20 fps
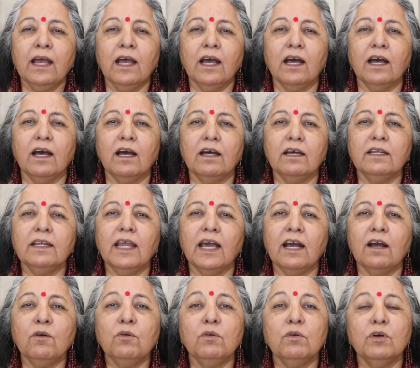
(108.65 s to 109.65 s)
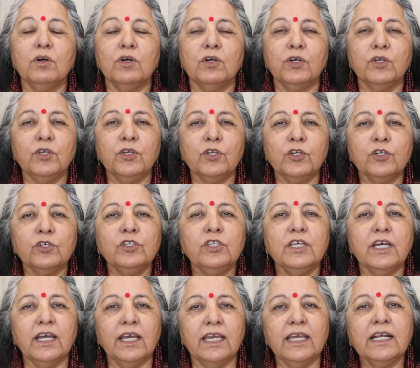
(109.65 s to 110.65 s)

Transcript: Now, you know, the